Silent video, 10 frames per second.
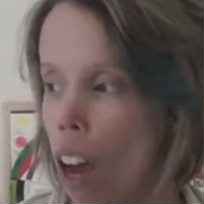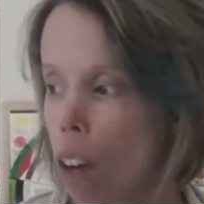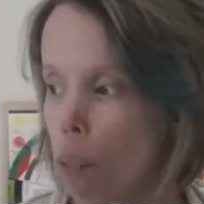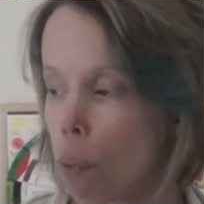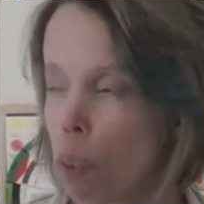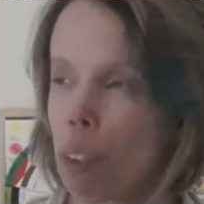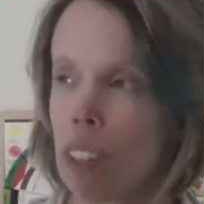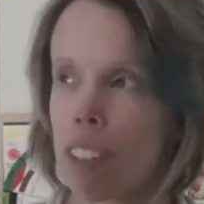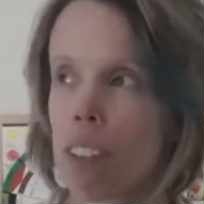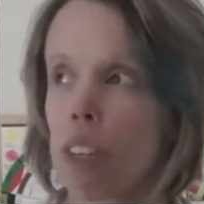Not
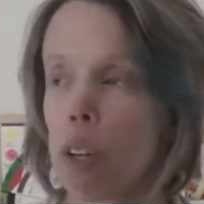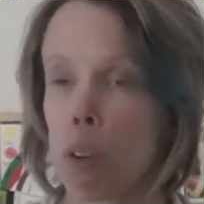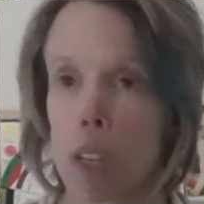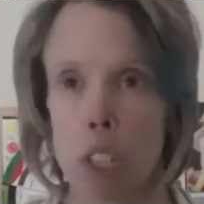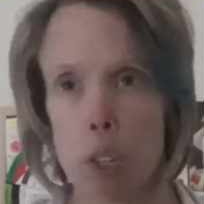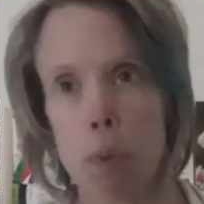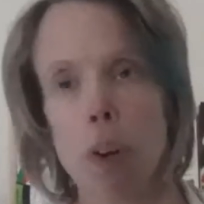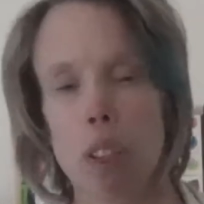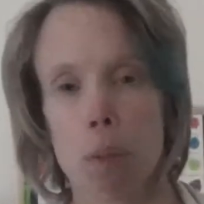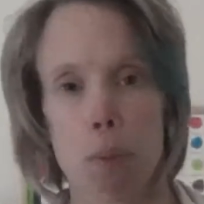necessarily odd, actually
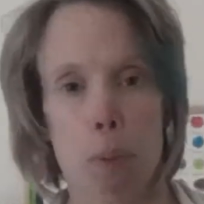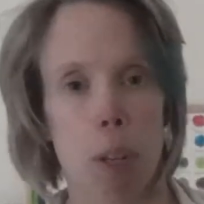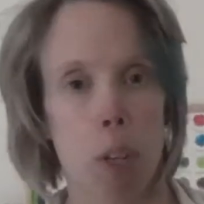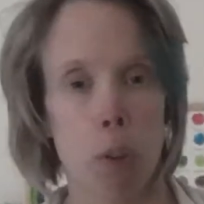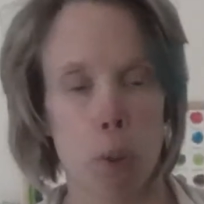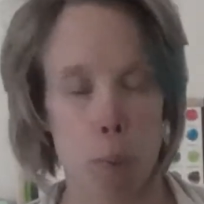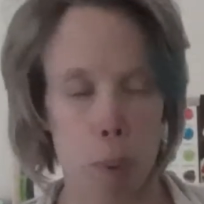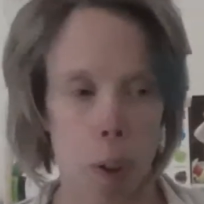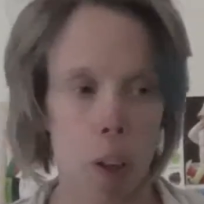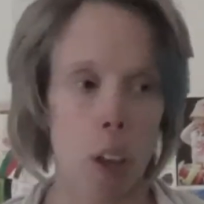one of them's pretty cool,
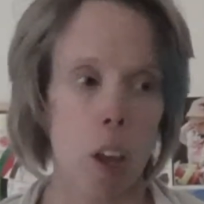but